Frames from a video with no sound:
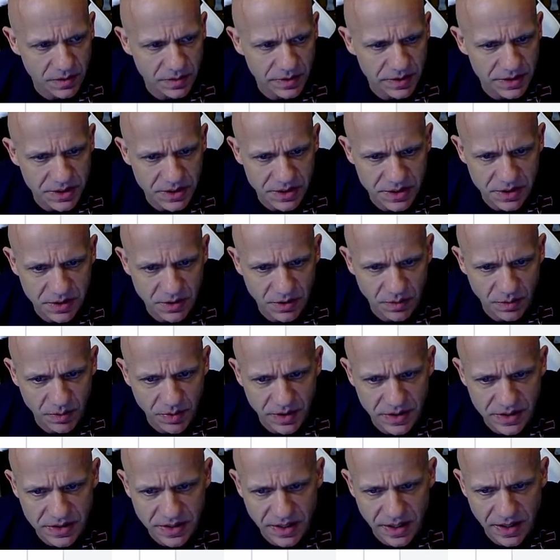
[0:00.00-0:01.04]
We just do a
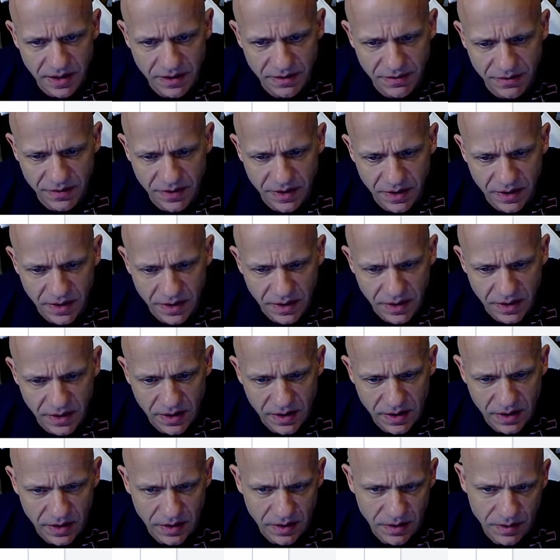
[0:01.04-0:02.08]
printf
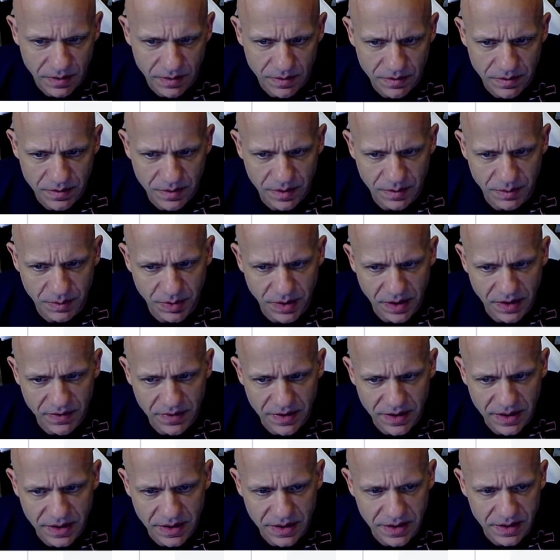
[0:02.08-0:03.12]
for
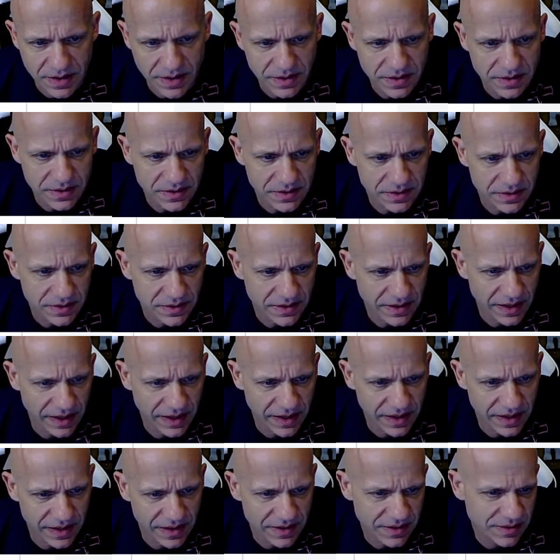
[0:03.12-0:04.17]
brevity,
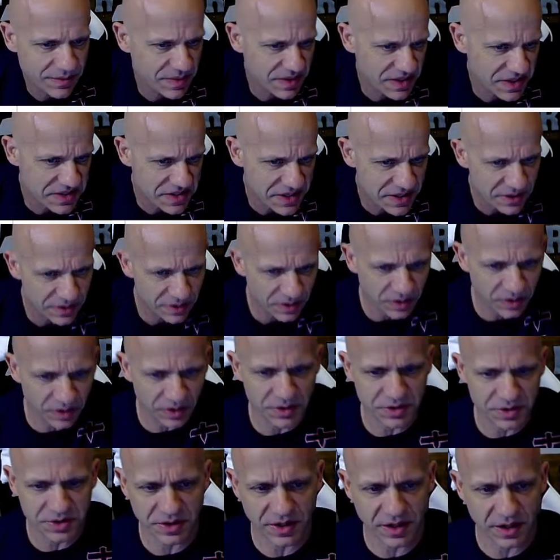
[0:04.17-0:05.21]
and because I don't know
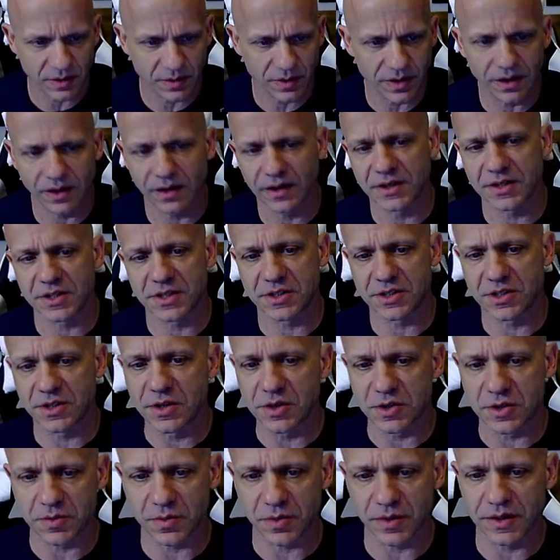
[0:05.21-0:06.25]
Clojure that well, I just
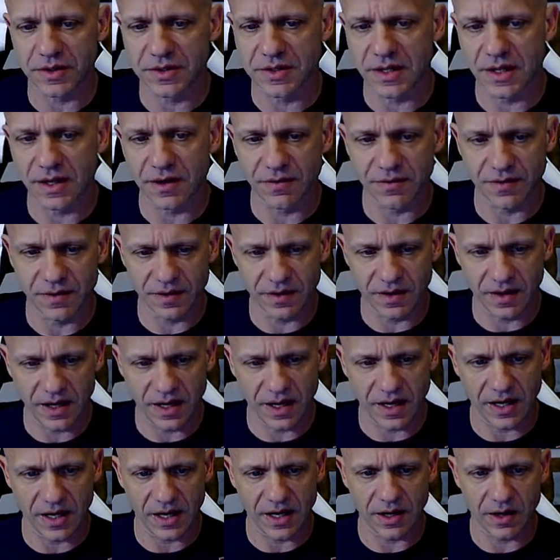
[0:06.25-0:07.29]
used printf,
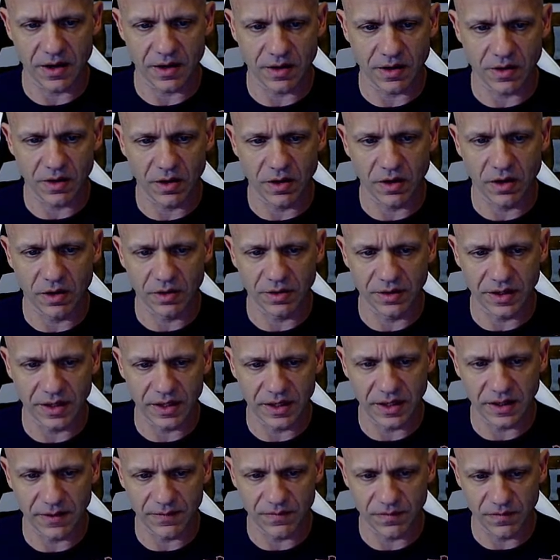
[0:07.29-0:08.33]
and I call
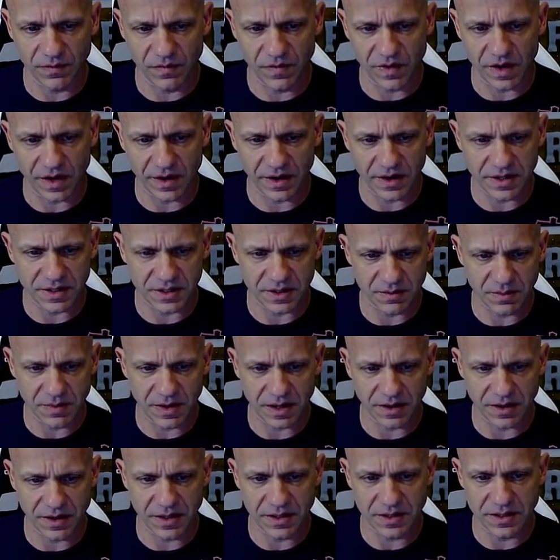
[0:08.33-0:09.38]
the various
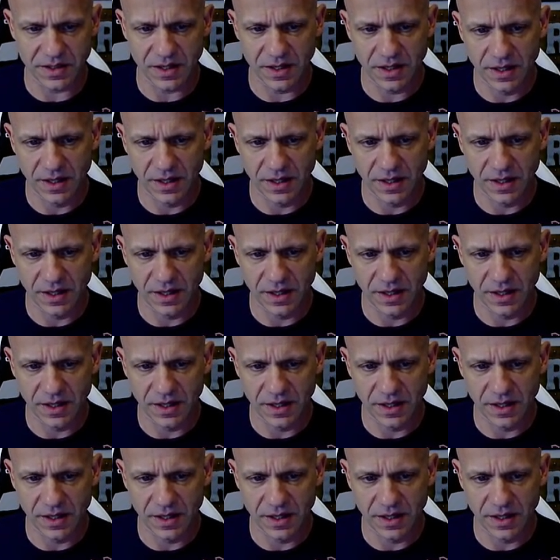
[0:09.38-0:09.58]
methods: